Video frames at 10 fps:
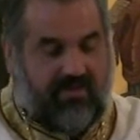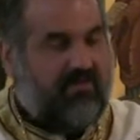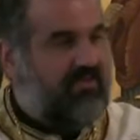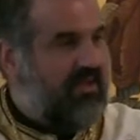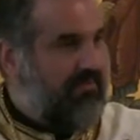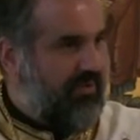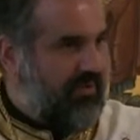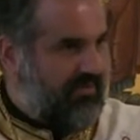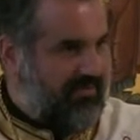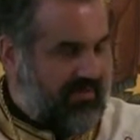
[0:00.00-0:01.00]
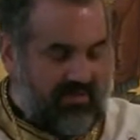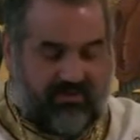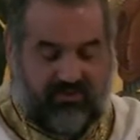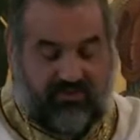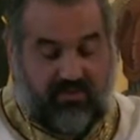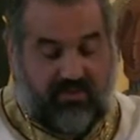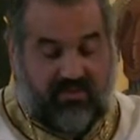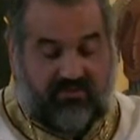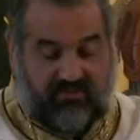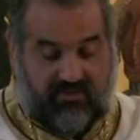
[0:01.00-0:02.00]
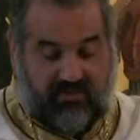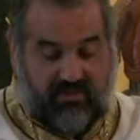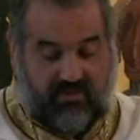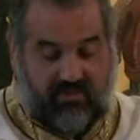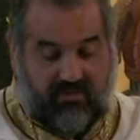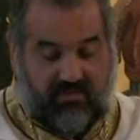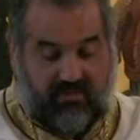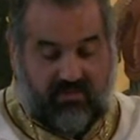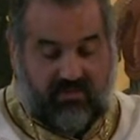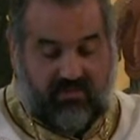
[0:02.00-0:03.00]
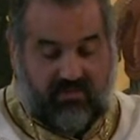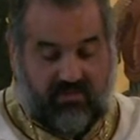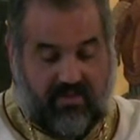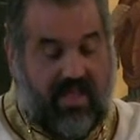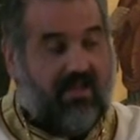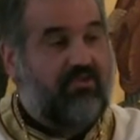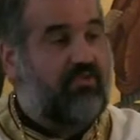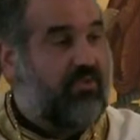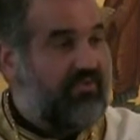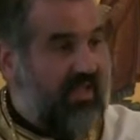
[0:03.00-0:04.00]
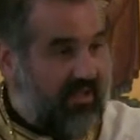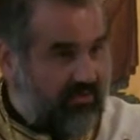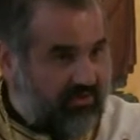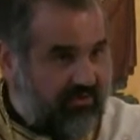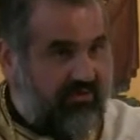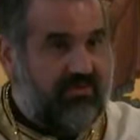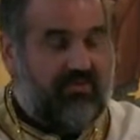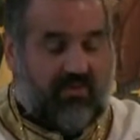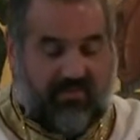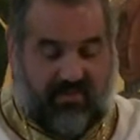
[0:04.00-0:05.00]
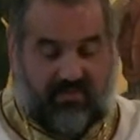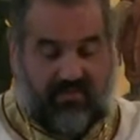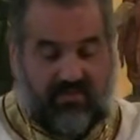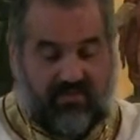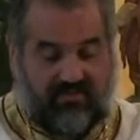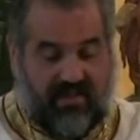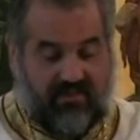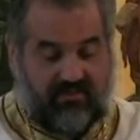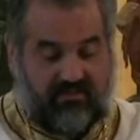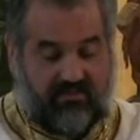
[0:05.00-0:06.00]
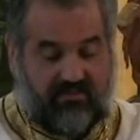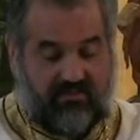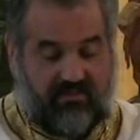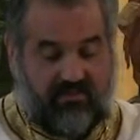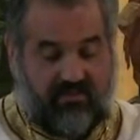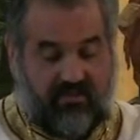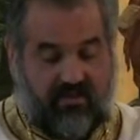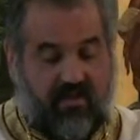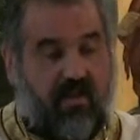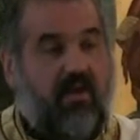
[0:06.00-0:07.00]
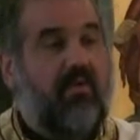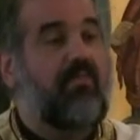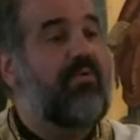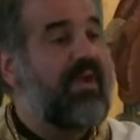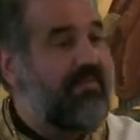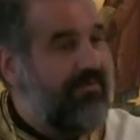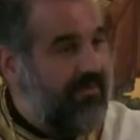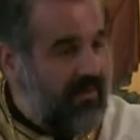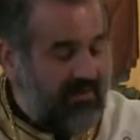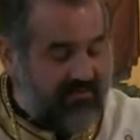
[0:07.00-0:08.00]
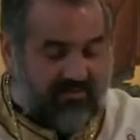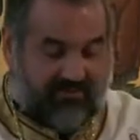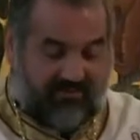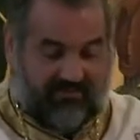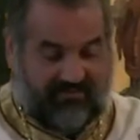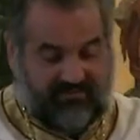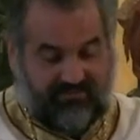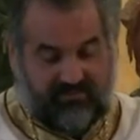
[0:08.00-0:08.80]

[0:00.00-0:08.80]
And then St. Paul finishes with this exhortation to the people. He says, Pray for us